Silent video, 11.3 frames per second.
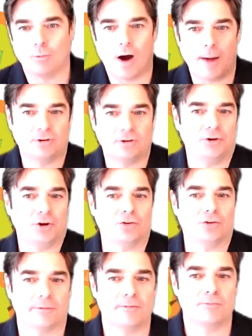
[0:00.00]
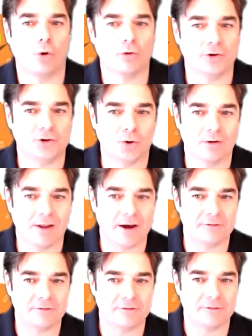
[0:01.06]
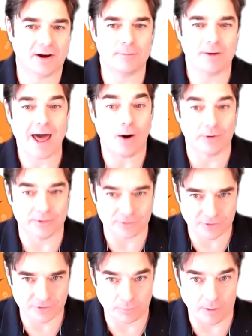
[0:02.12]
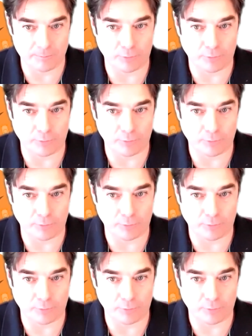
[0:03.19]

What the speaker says: What happens if you contribute more than your lifetime allowance,